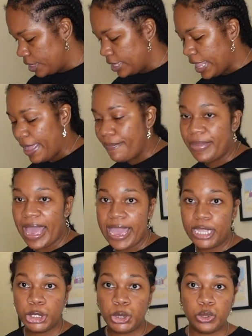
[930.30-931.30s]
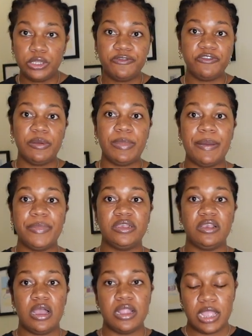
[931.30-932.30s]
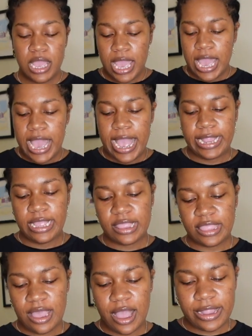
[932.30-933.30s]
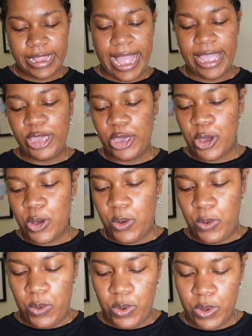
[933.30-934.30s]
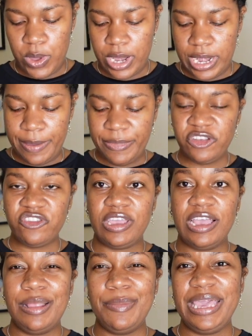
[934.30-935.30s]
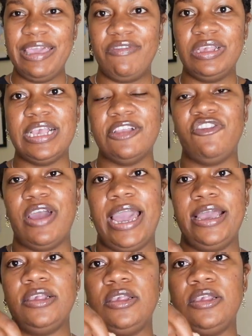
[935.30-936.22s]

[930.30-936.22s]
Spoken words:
like buying jewelry from Amazon, and I thought that let me give this a try.